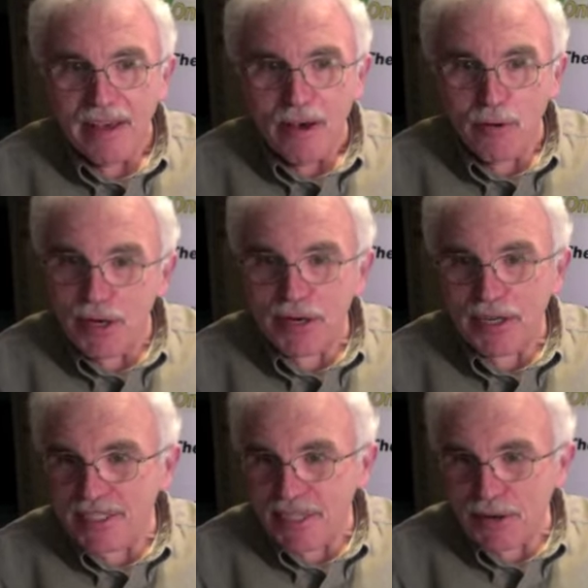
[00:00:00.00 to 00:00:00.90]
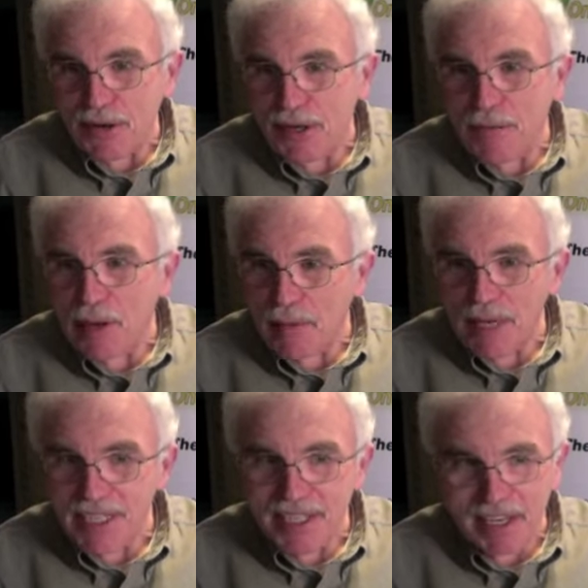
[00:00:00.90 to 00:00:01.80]
We are considering a
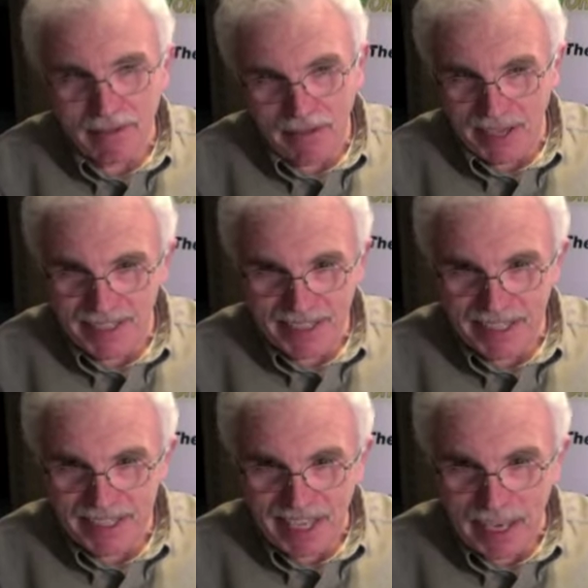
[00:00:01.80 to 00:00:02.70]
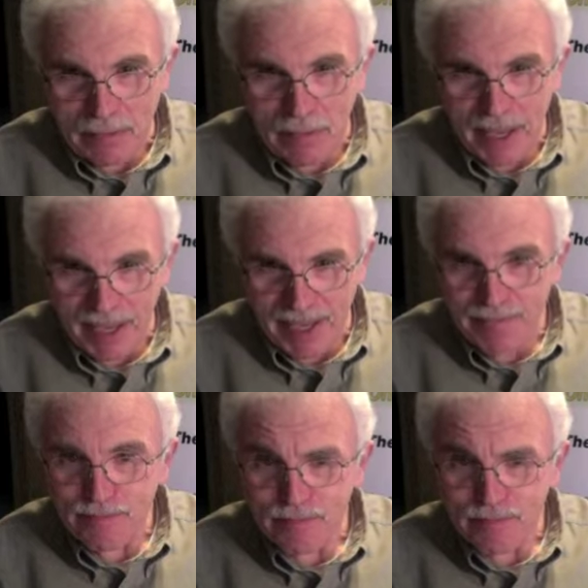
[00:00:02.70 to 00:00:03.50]
publicity event in this campaign.